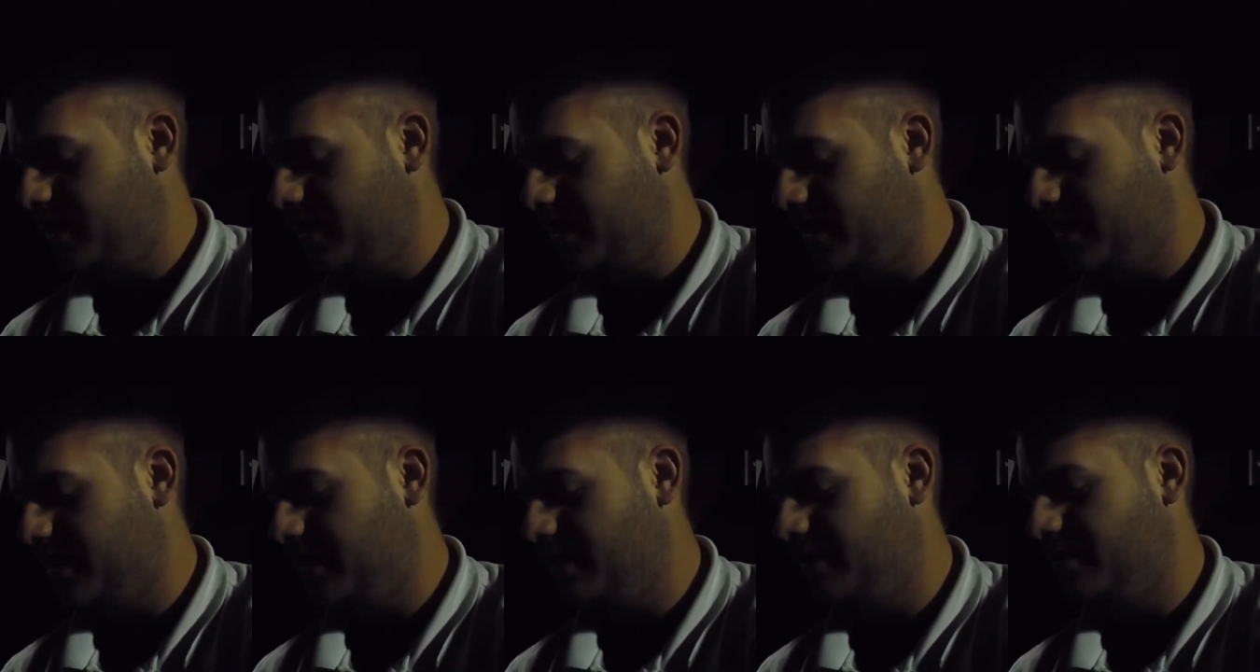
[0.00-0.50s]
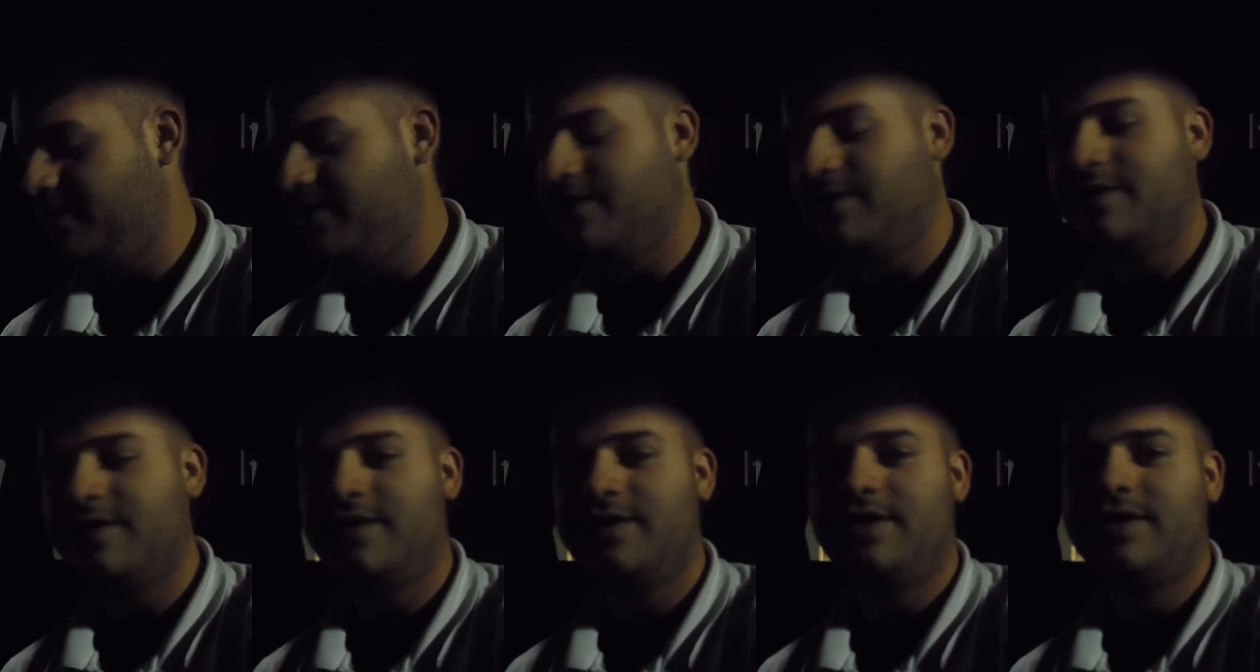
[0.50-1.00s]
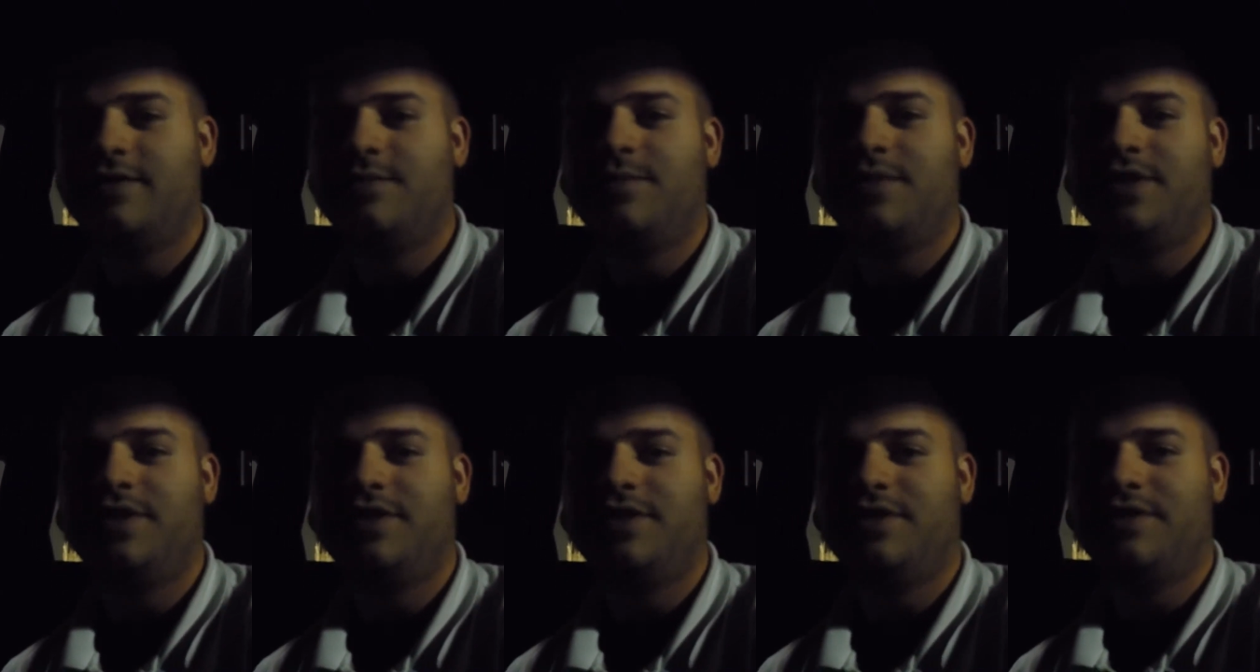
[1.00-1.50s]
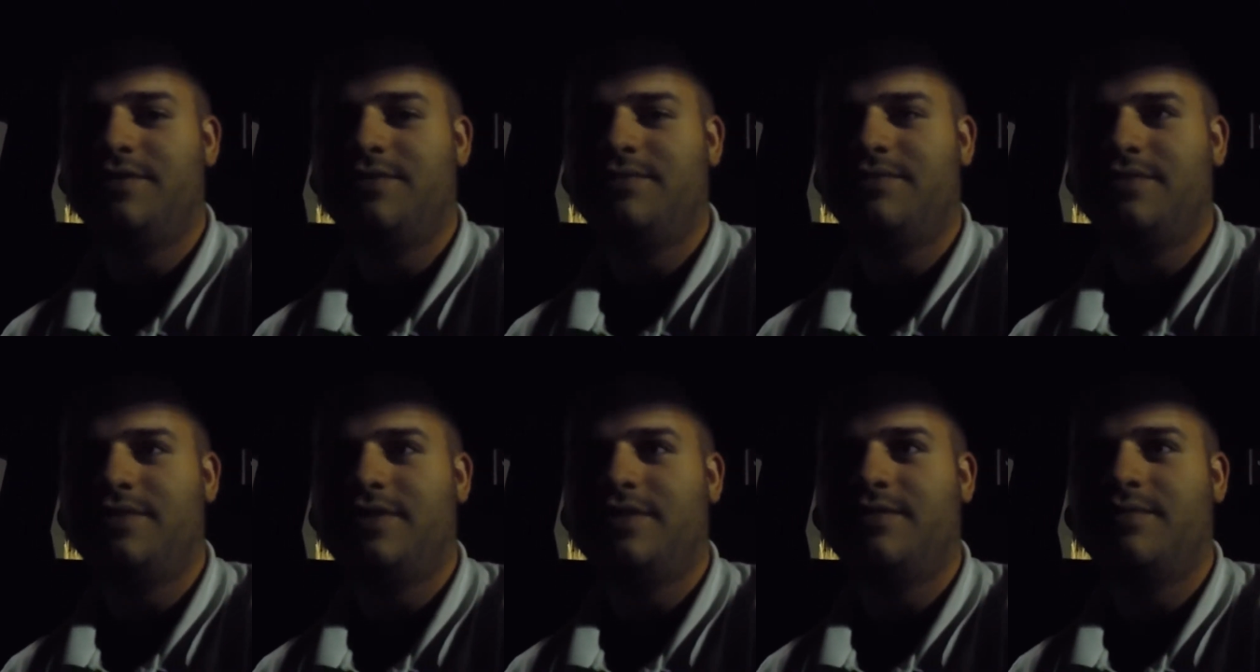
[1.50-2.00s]
and it'd be
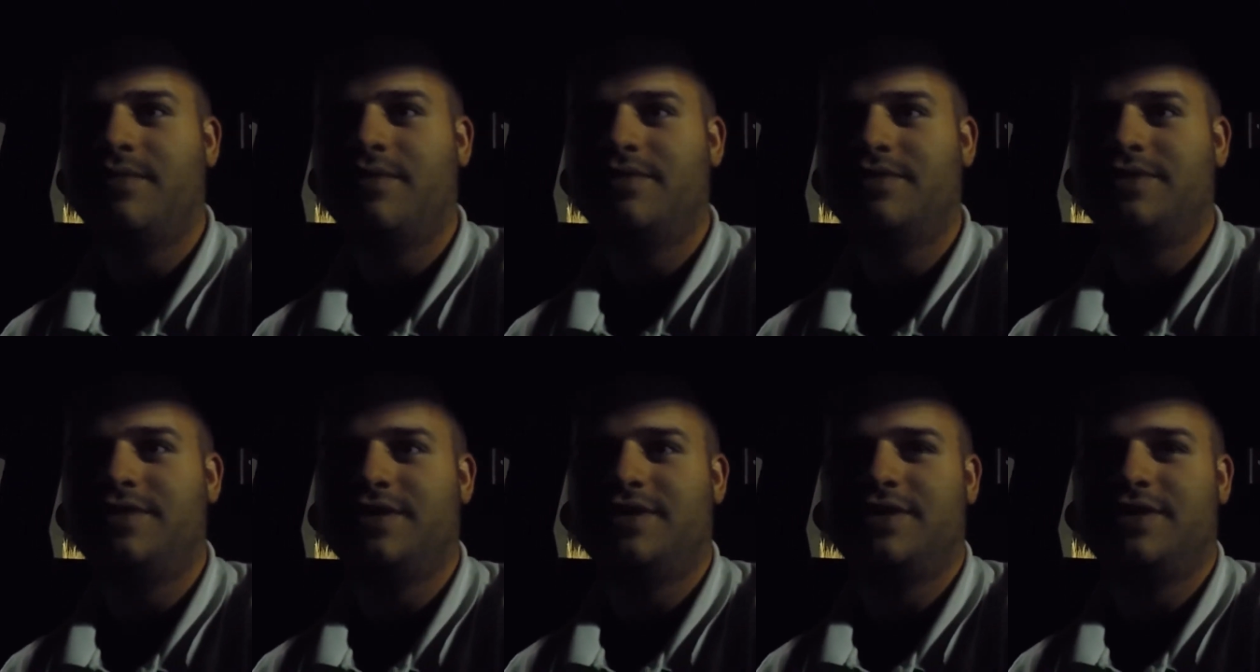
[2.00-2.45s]
the most